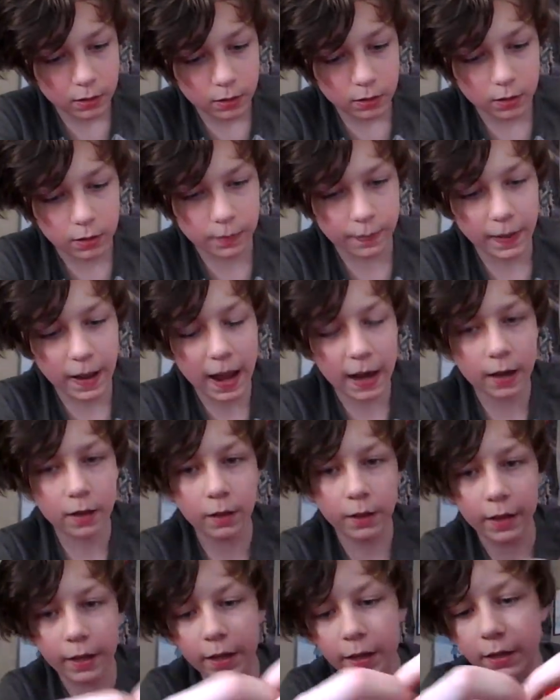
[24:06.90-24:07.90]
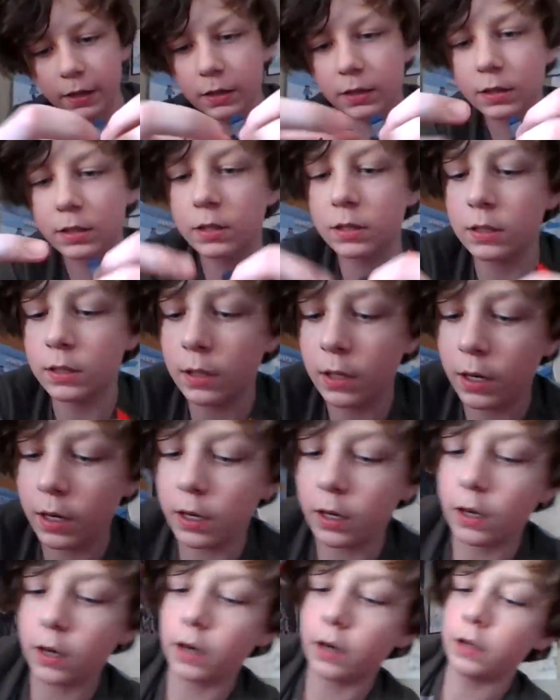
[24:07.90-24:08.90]
the back legs,
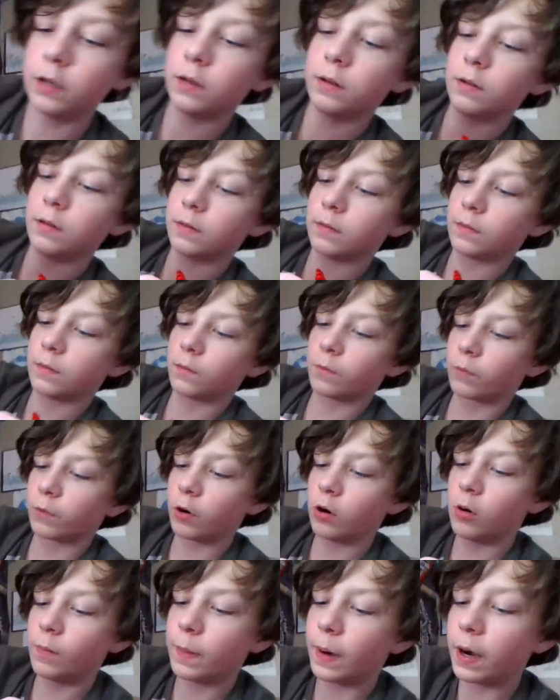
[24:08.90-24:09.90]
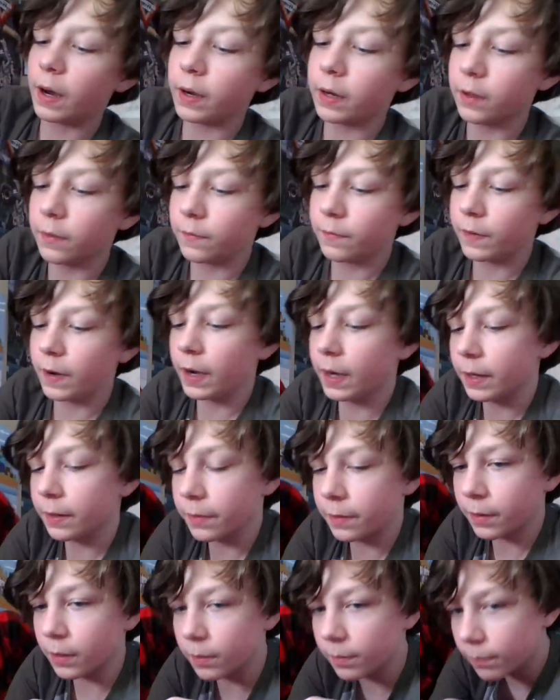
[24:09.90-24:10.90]
unrobotify
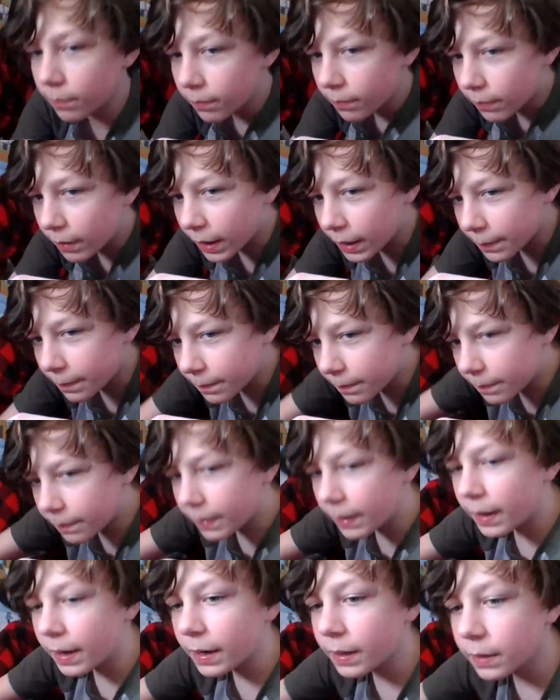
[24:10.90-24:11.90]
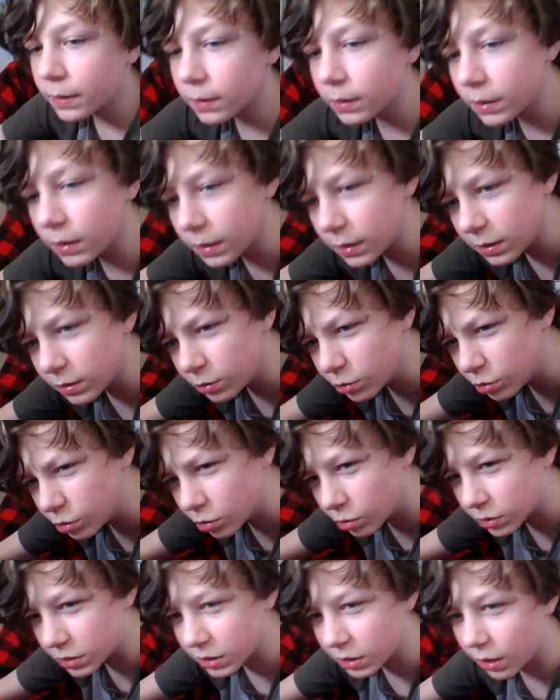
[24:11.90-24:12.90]
them. My back.
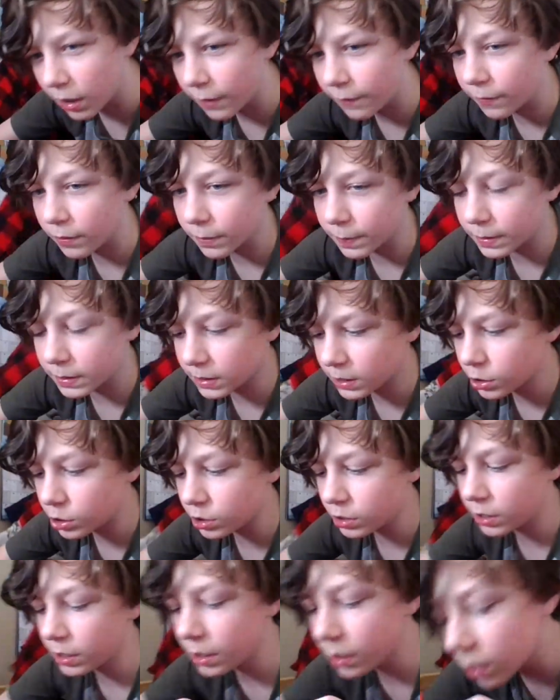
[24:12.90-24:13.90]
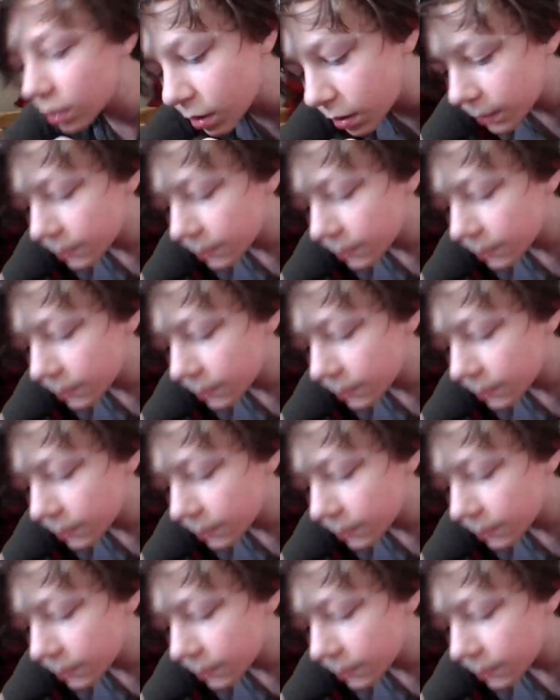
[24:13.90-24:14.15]
Oh, sorry for the position here.